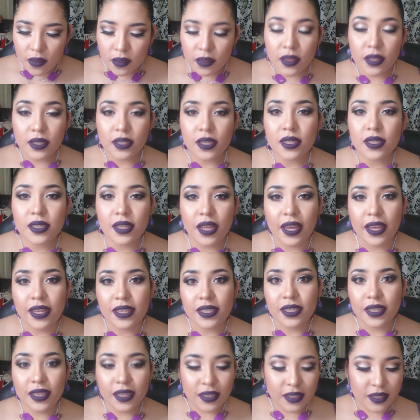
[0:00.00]
This is
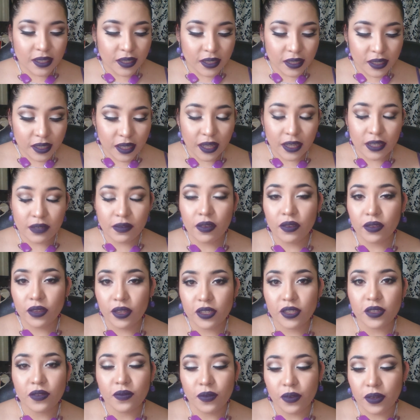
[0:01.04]
nice. This is nice foundation